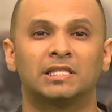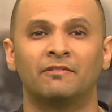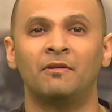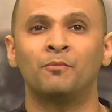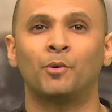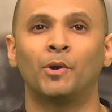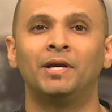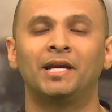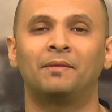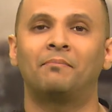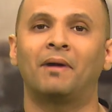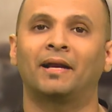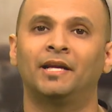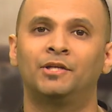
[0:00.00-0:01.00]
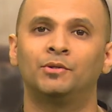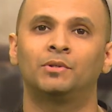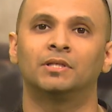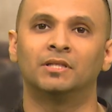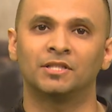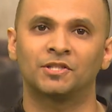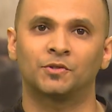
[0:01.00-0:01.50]
7.8 magnitude
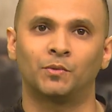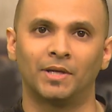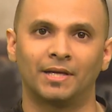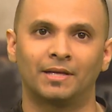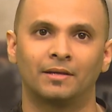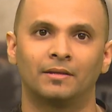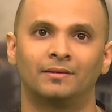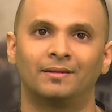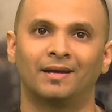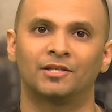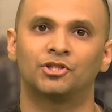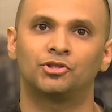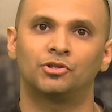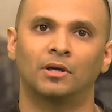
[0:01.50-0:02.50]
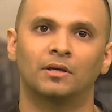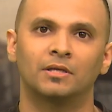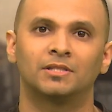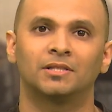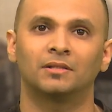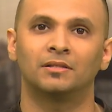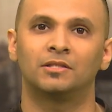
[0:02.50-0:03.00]
earthquake that struck
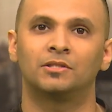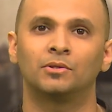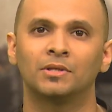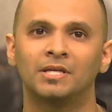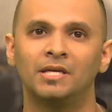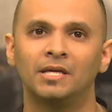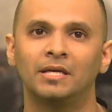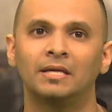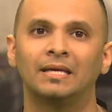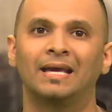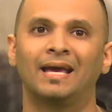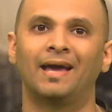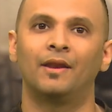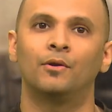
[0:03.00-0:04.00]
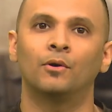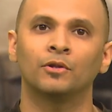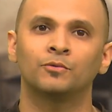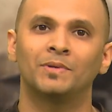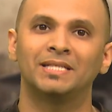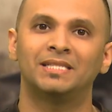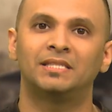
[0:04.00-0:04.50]
southern Turkey and
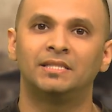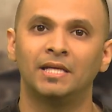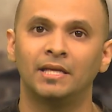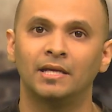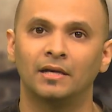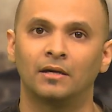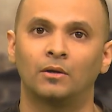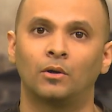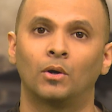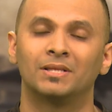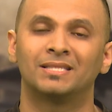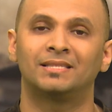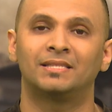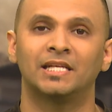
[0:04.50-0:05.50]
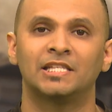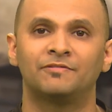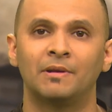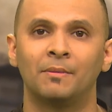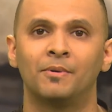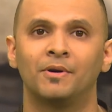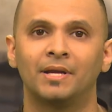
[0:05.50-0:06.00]
northwest Syria on 6
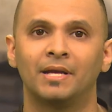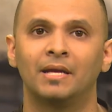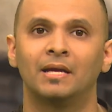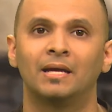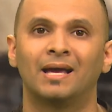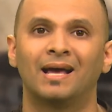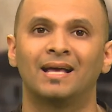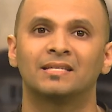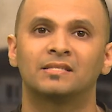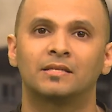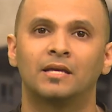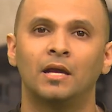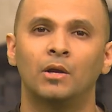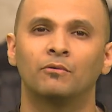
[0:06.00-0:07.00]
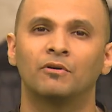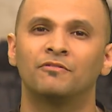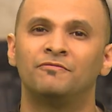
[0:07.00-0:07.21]
February has killed over